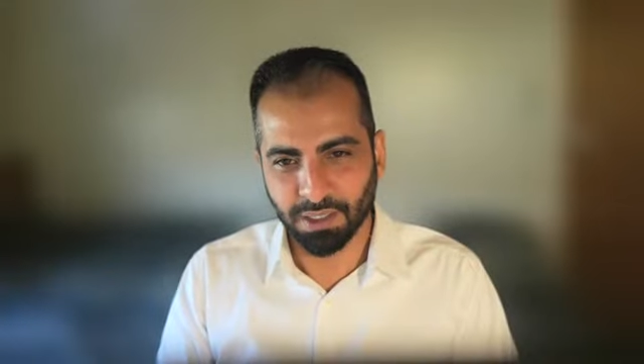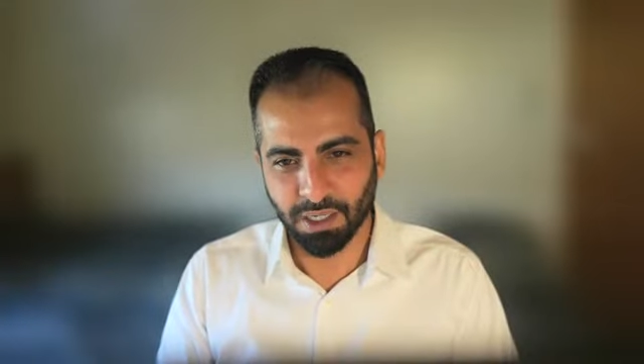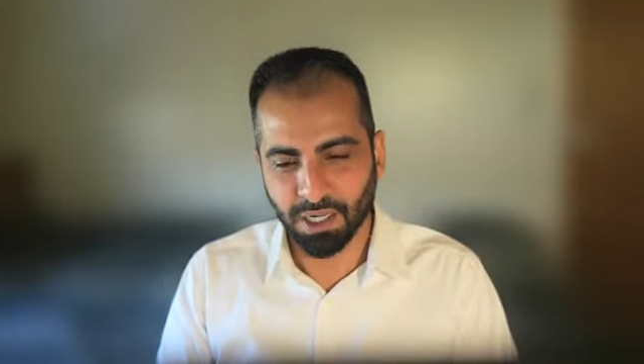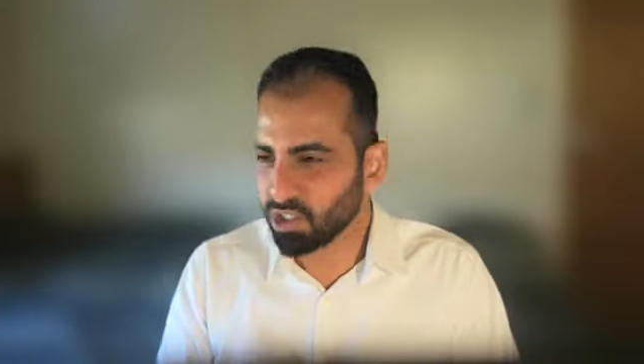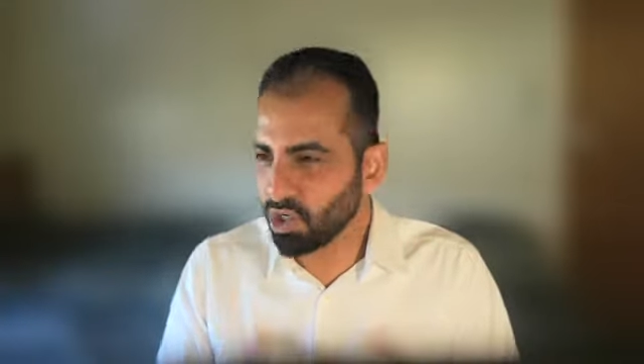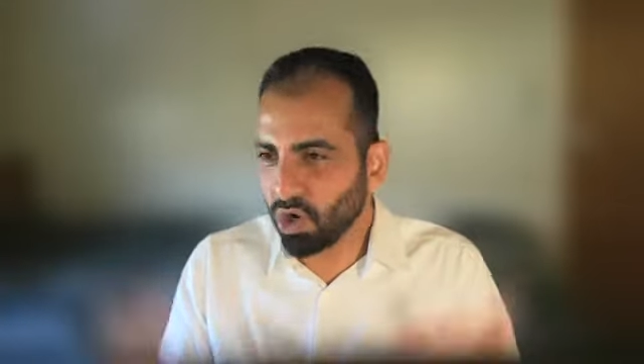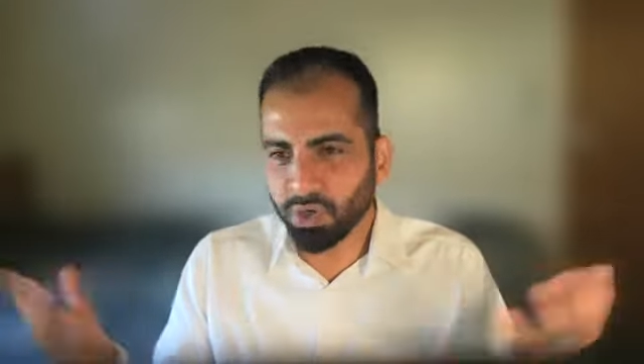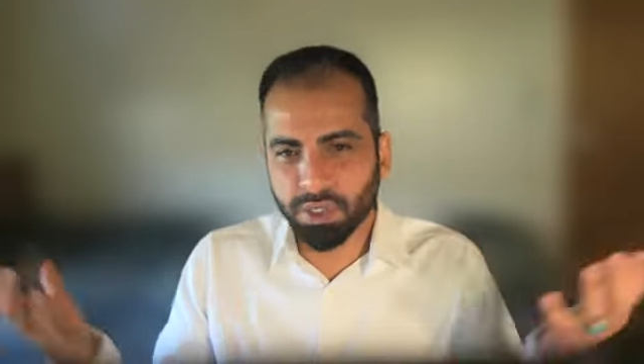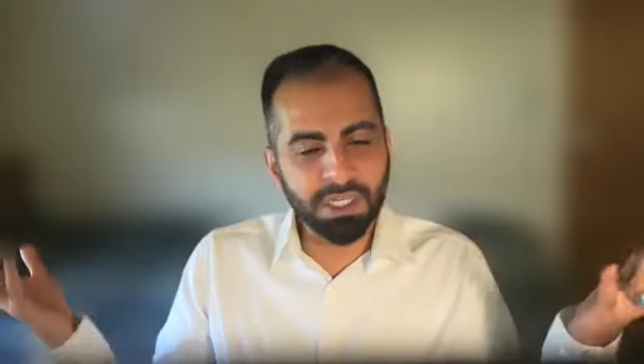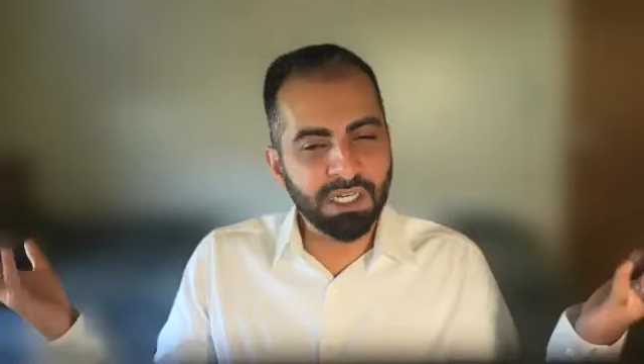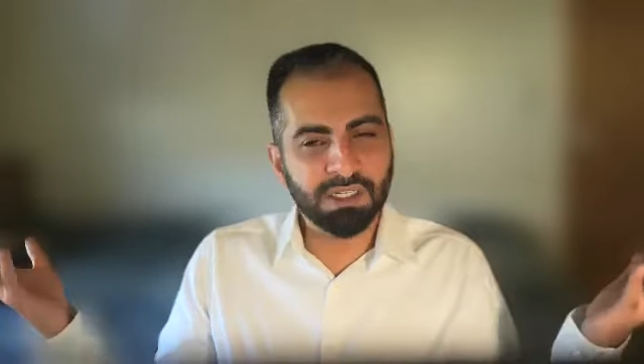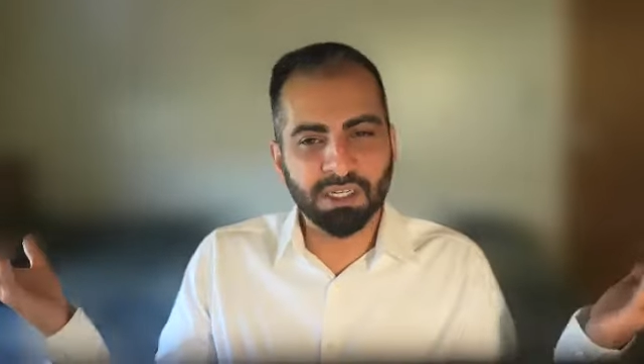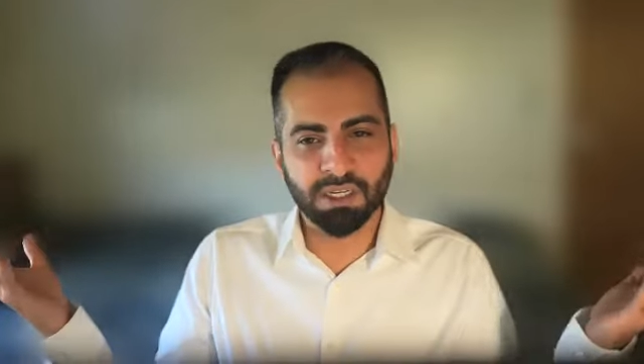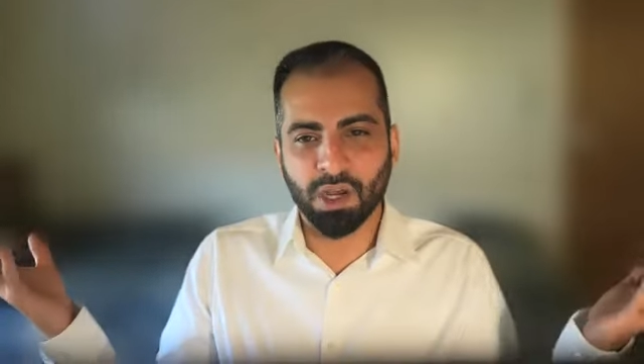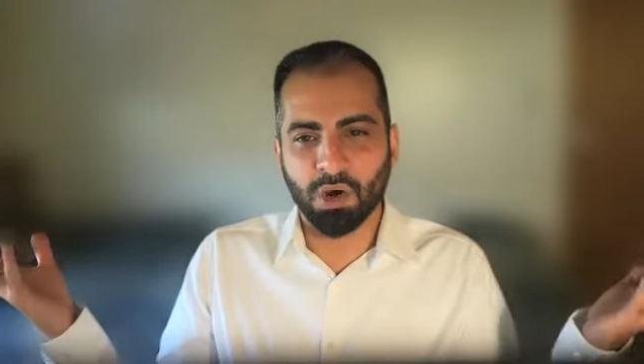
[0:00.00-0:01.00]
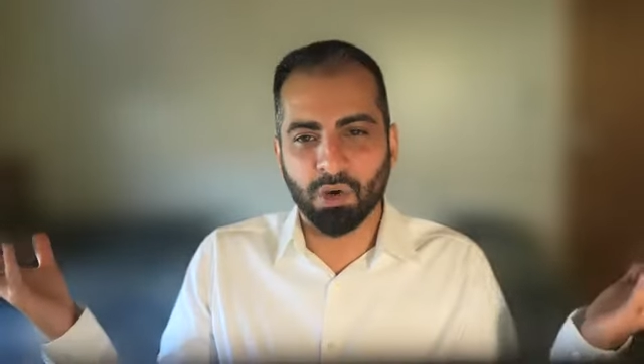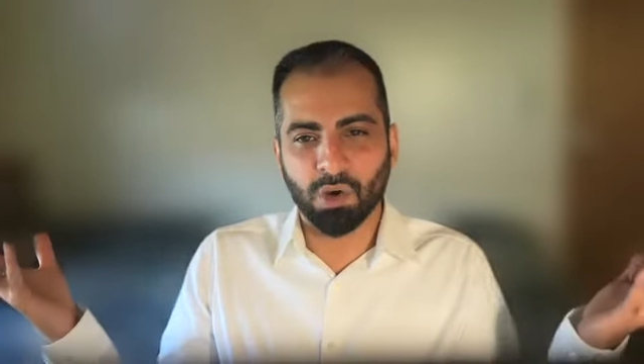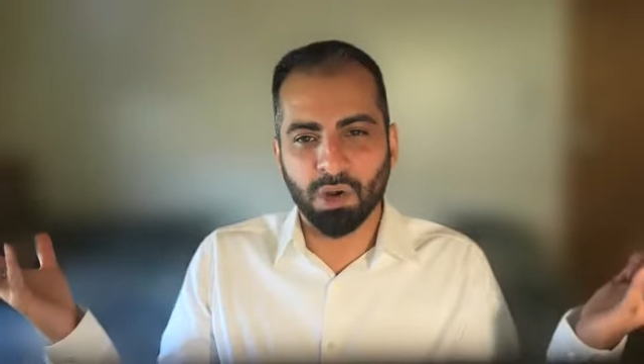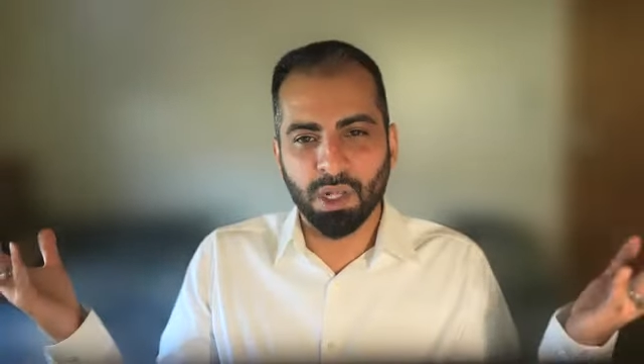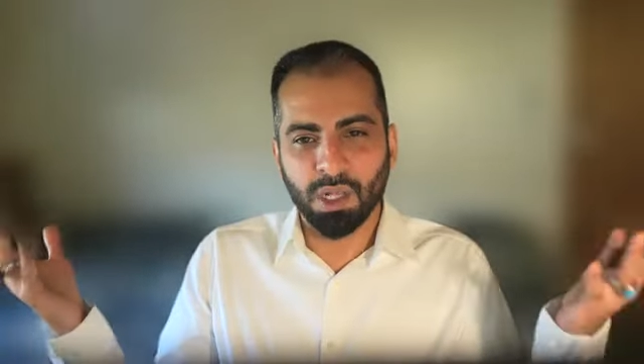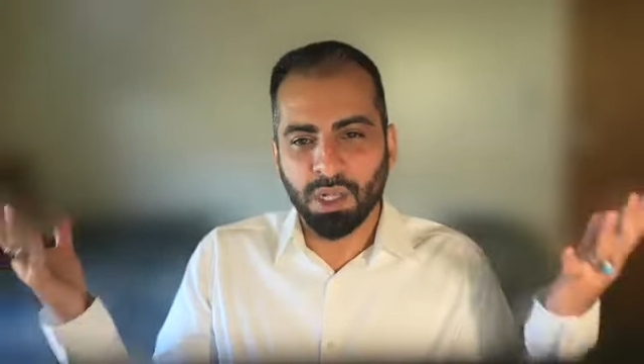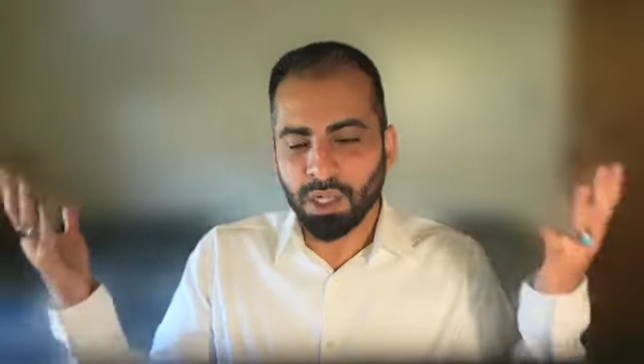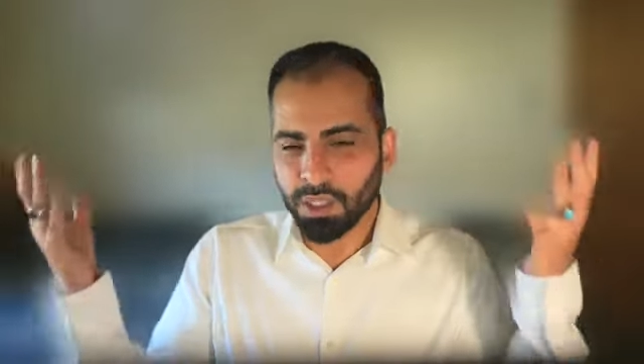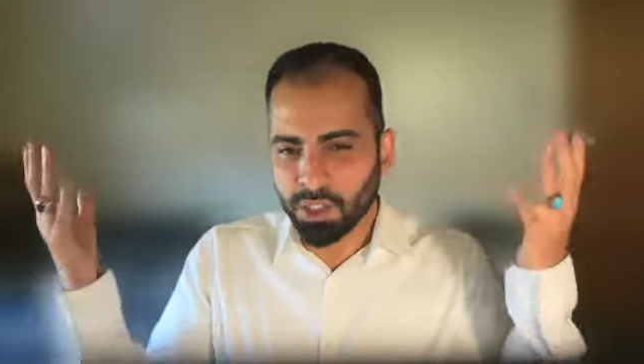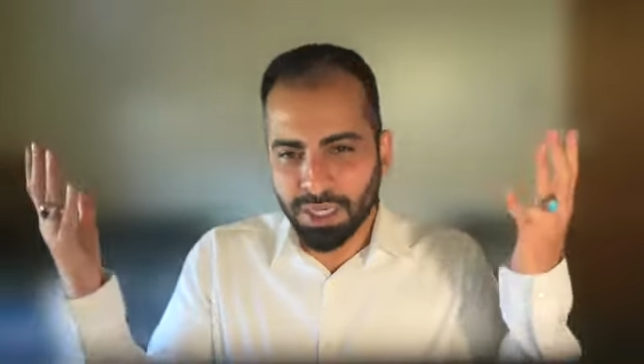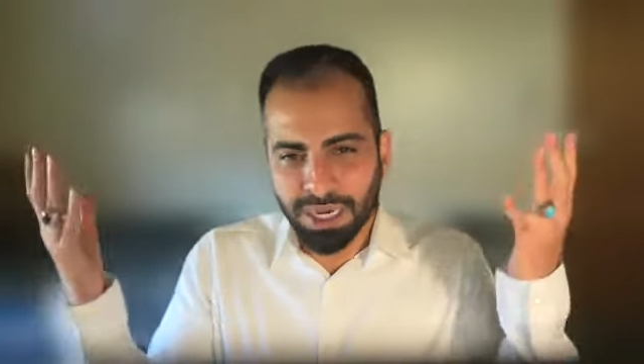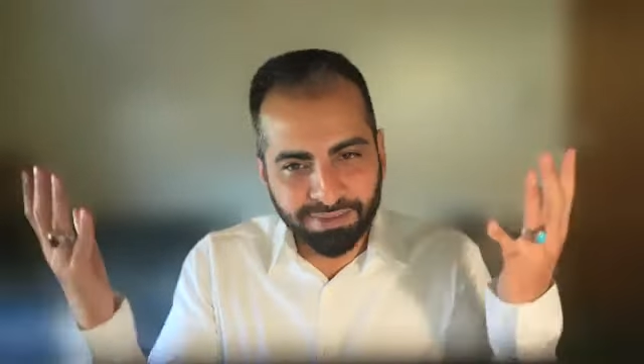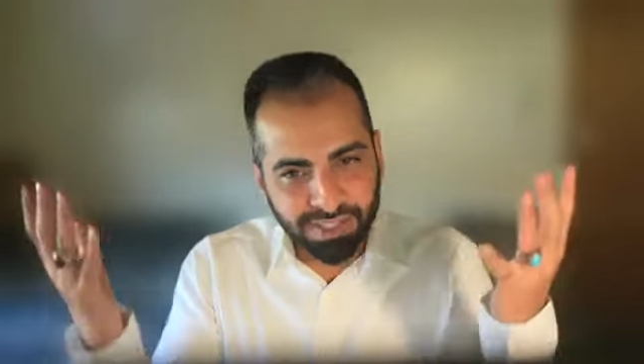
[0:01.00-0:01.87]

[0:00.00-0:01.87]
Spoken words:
That's all you need to know. You have